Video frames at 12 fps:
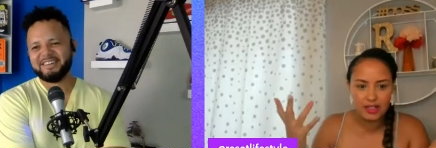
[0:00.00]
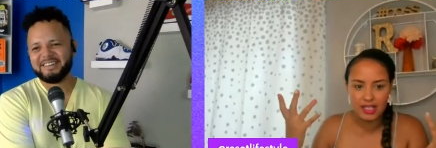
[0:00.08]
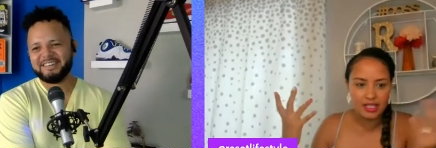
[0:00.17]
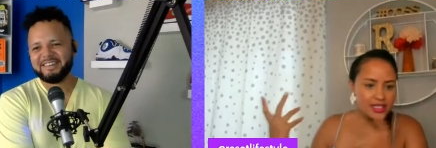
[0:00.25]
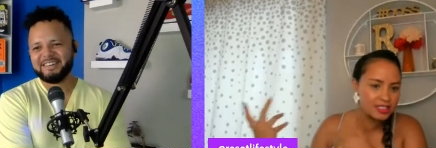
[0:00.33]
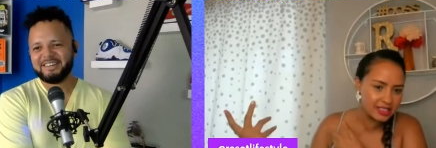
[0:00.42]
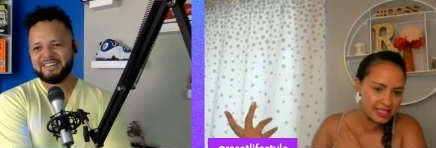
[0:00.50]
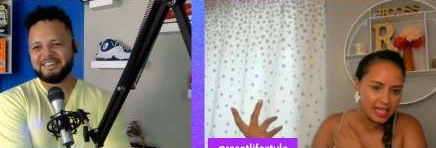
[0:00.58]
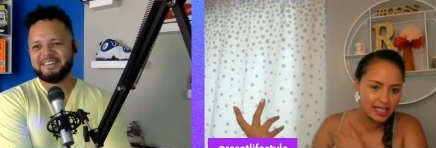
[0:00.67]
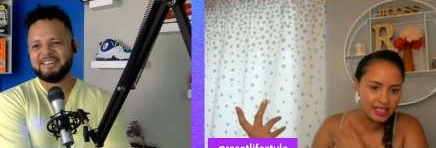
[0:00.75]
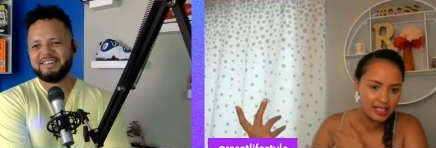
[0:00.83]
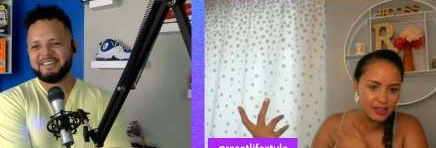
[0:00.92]
Speaker 1: your kid is
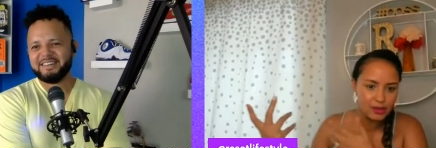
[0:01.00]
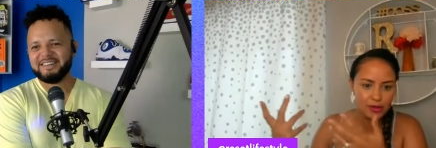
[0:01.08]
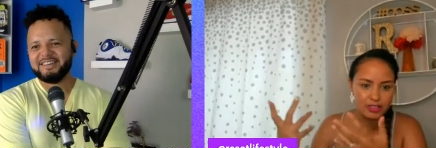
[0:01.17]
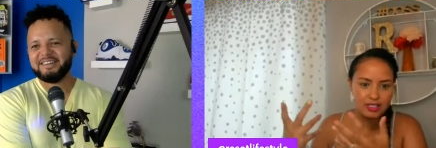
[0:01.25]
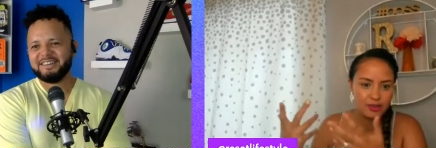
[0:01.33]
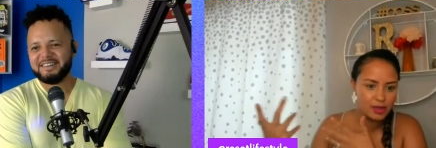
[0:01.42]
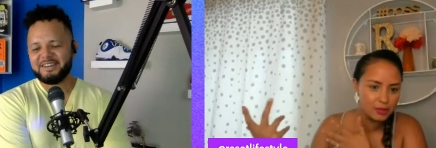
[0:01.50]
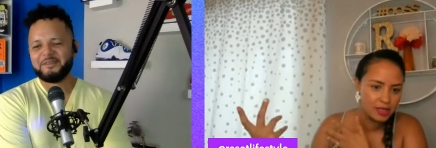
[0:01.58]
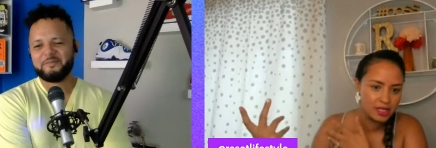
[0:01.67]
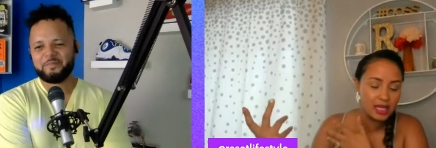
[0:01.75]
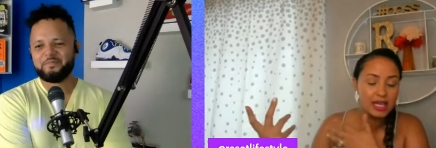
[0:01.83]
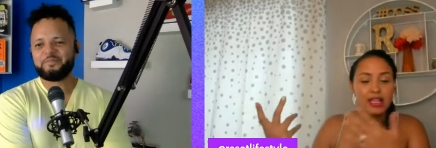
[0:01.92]
yelling or
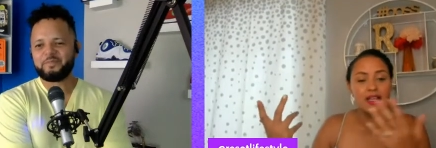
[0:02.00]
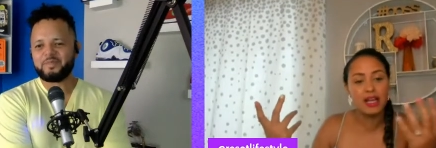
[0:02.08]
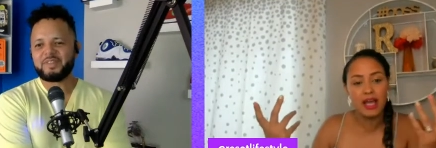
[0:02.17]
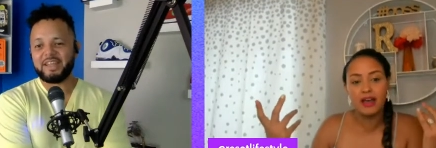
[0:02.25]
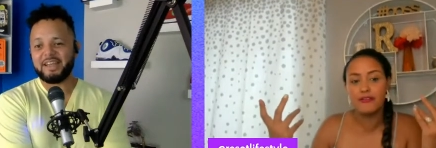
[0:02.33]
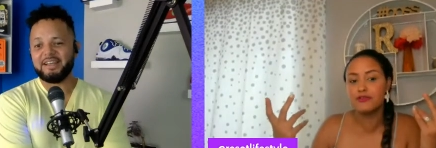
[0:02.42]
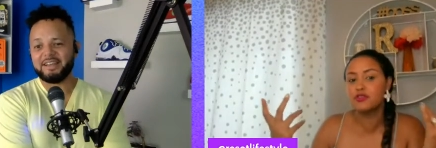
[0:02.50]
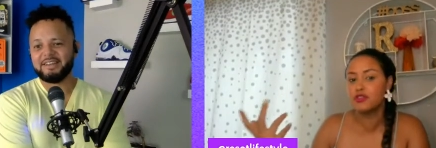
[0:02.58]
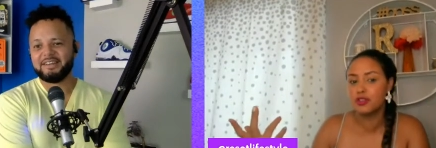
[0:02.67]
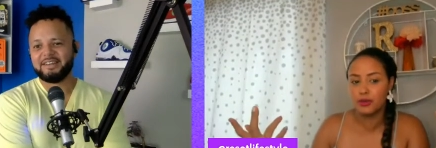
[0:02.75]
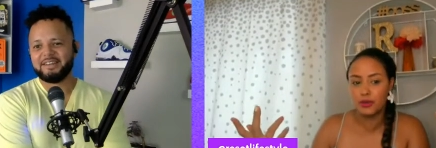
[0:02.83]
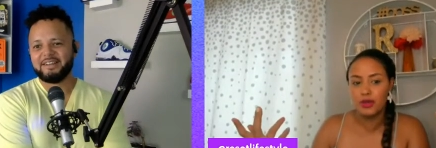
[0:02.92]
screaming, and then I have
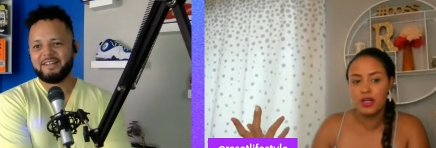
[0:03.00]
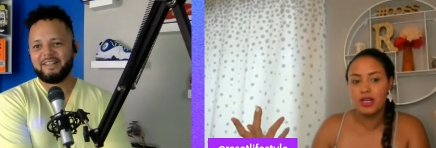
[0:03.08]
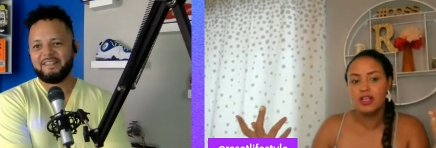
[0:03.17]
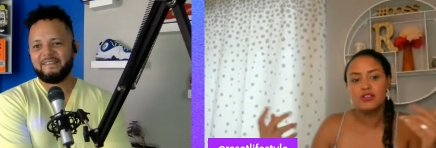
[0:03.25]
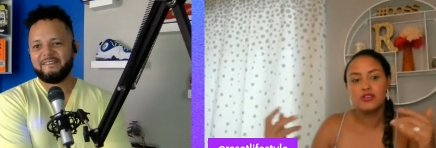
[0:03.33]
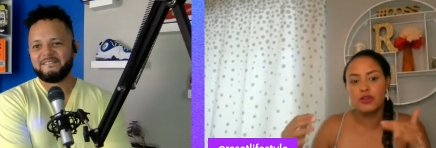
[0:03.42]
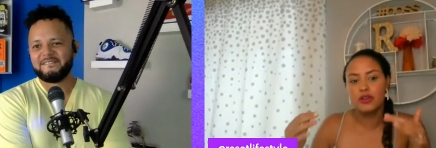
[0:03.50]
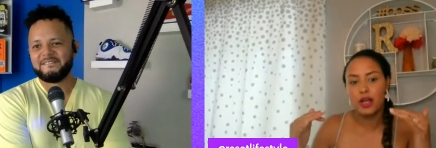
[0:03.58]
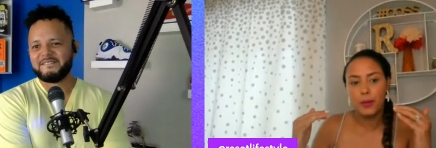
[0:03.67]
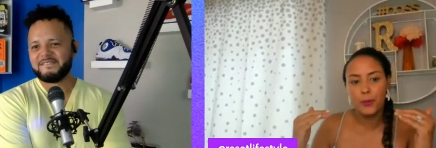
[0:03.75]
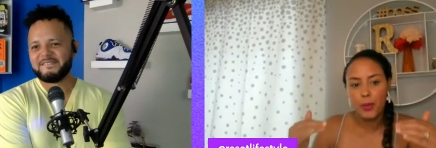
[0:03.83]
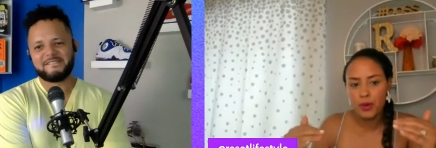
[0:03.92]
two, so
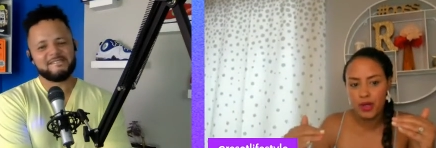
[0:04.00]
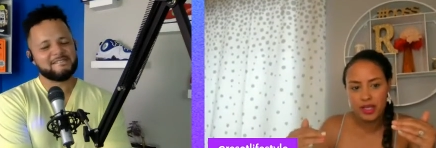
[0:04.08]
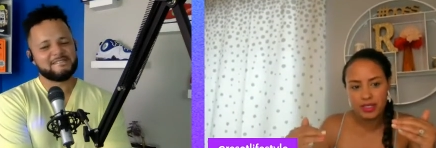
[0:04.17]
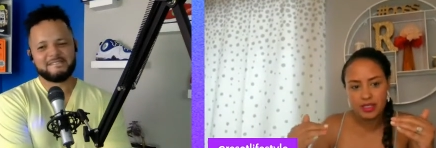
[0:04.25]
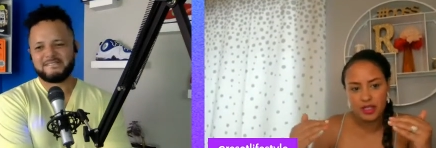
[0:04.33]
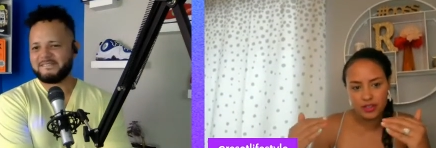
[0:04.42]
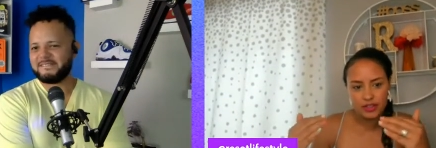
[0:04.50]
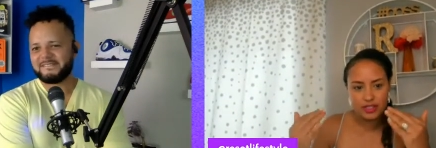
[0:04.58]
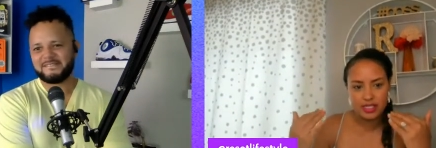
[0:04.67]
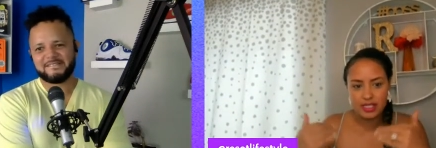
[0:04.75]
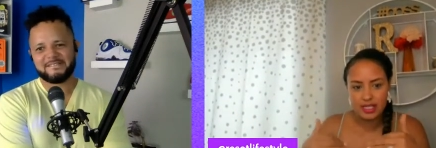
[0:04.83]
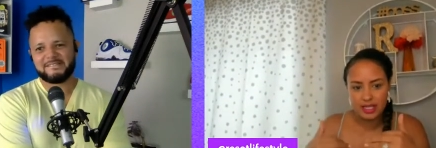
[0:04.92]
they're boys under
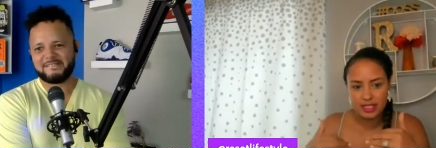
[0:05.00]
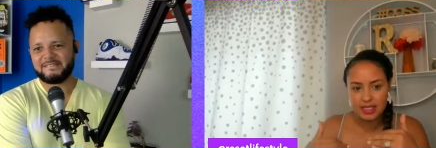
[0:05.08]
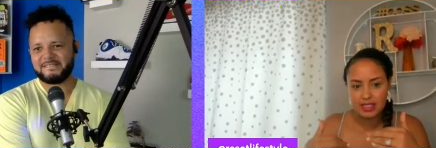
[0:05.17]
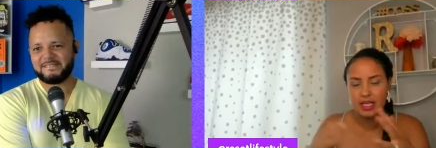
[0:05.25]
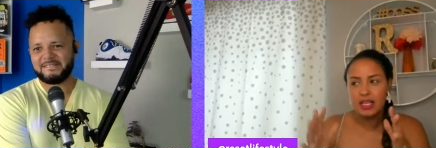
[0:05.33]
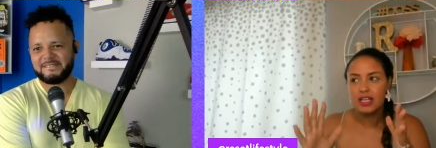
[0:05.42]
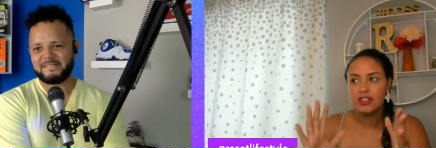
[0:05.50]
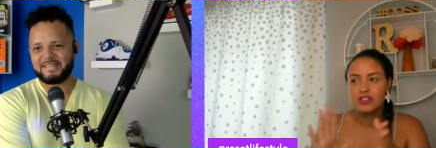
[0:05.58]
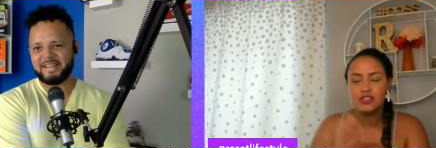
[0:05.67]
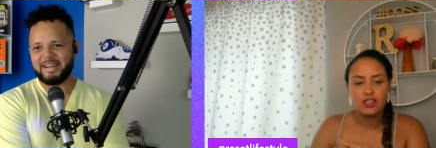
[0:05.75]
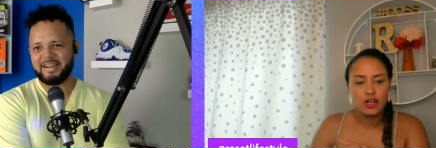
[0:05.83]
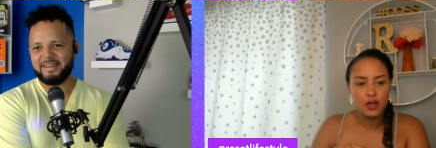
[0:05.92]
six.
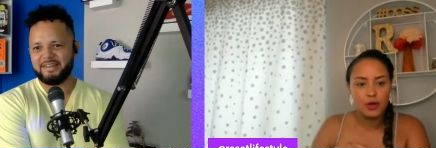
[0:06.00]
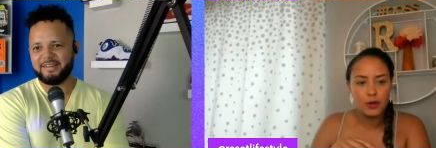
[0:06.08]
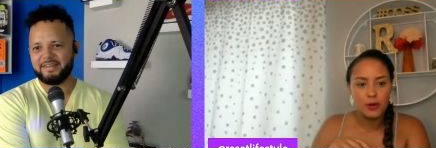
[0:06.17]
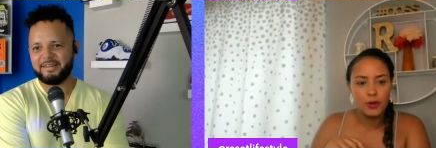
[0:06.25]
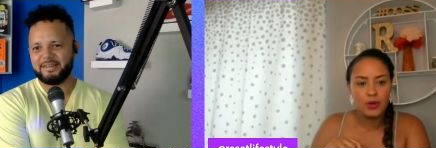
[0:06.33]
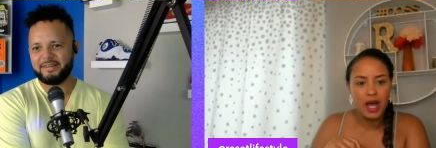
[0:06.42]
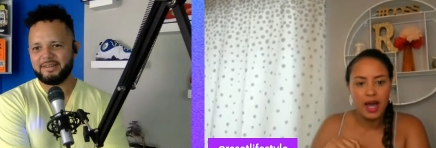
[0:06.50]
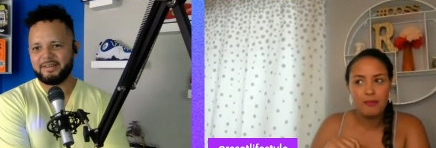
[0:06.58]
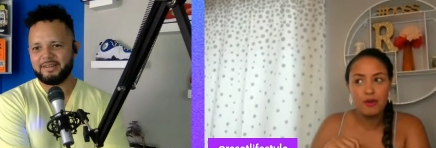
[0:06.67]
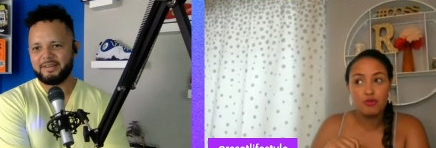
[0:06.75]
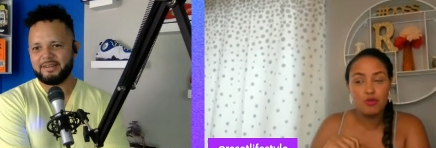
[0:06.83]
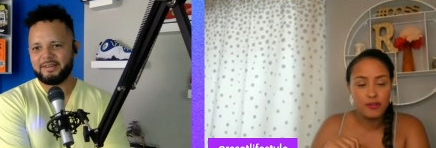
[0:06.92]
Yeah. So I'm
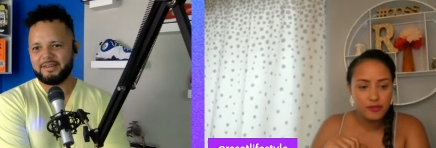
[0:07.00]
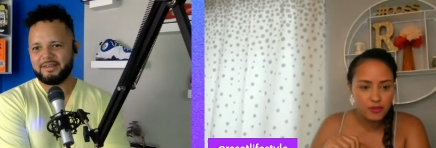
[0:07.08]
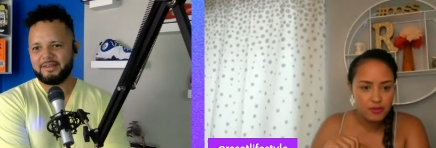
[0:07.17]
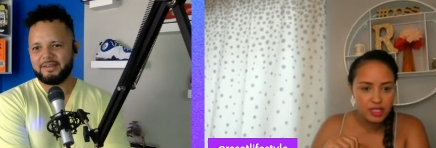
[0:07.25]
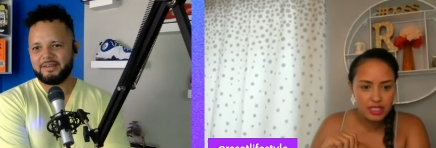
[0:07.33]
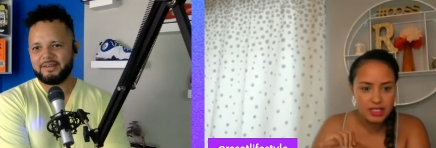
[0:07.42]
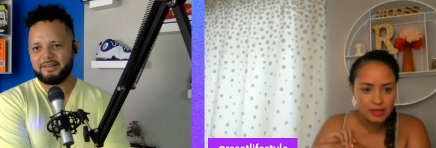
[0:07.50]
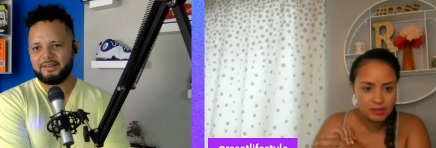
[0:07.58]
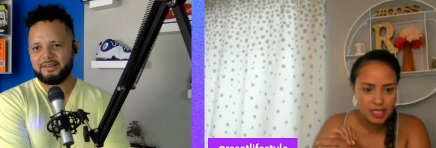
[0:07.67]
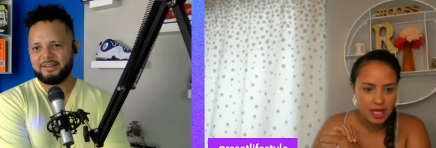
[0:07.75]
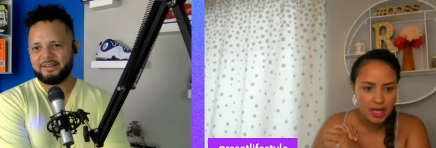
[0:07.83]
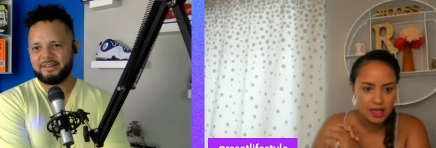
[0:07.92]
a referee
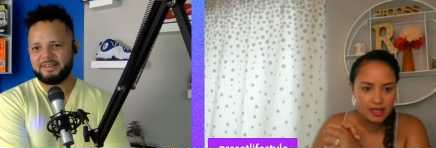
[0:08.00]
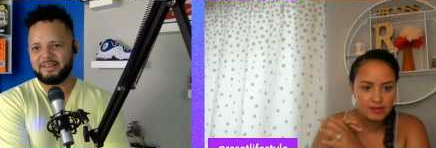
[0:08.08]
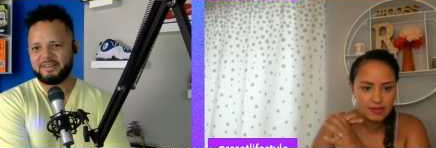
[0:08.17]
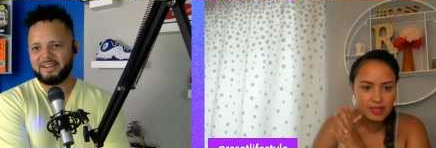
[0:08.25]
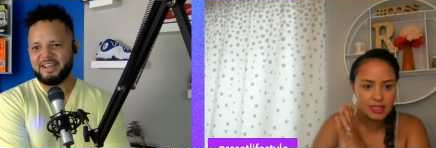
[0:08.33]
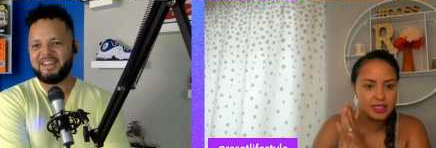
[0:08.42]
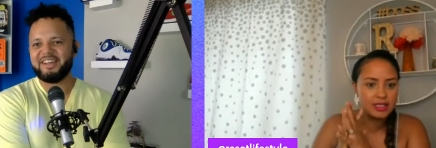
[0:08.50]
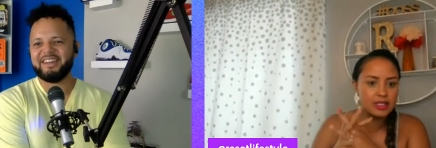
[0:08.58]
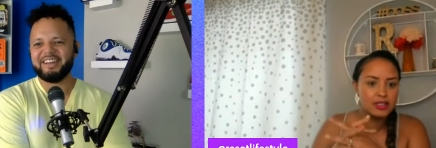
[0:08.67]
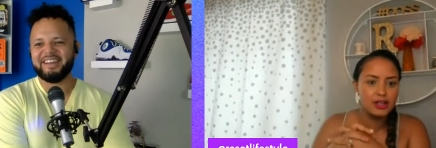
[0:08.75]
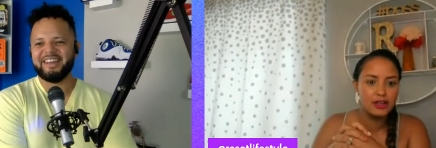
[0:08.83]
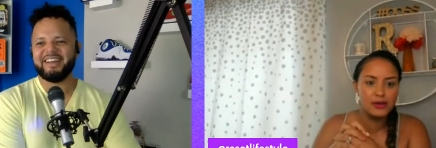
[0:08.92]
sometimes. You
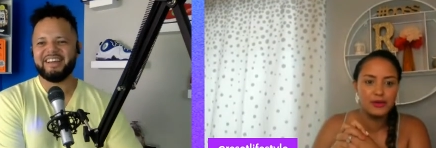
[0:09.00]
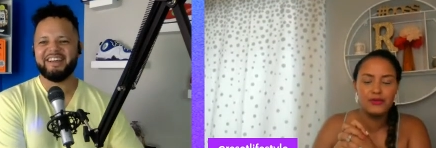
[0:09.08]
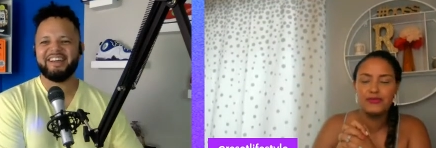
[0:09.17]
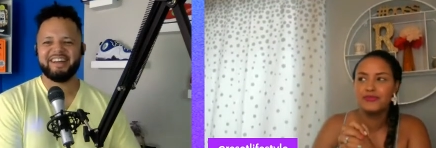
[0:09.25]
know.